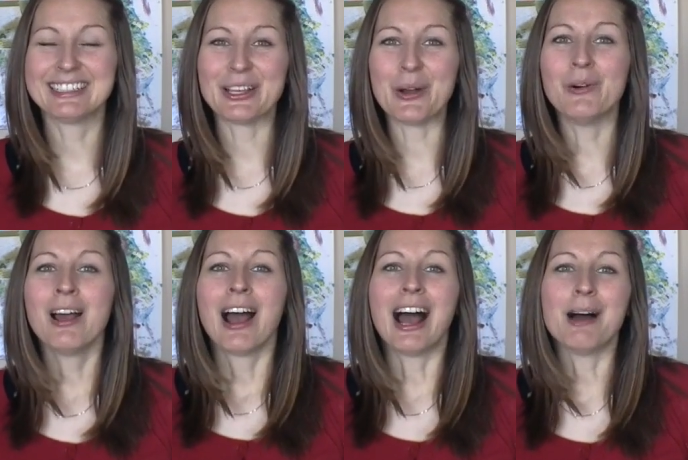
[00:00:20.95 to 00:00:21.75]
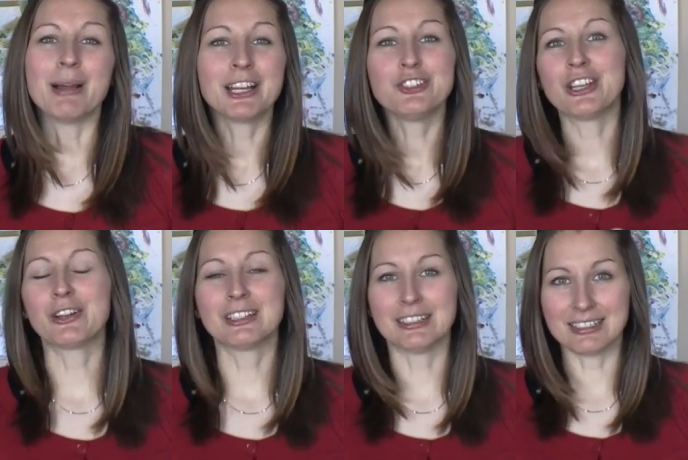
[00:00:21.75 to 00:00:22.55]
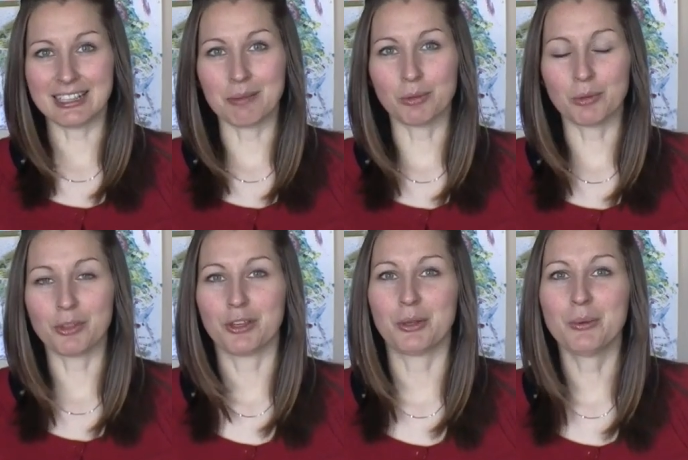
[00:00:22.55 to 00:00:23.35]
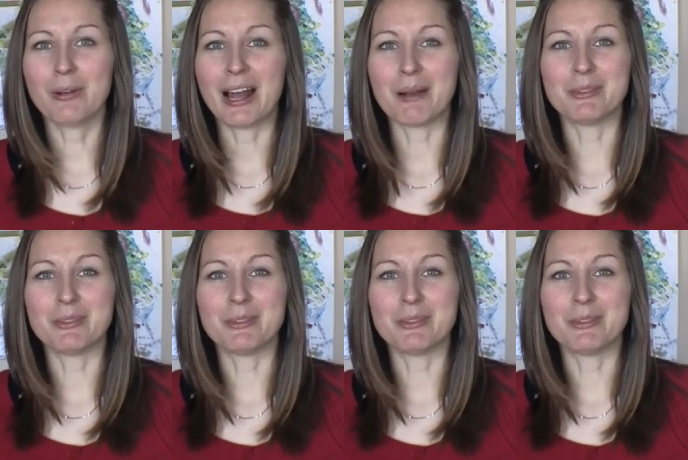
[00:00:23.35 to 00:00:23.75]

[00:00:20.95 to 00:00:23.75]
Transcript: So I'm going to share a little example with you.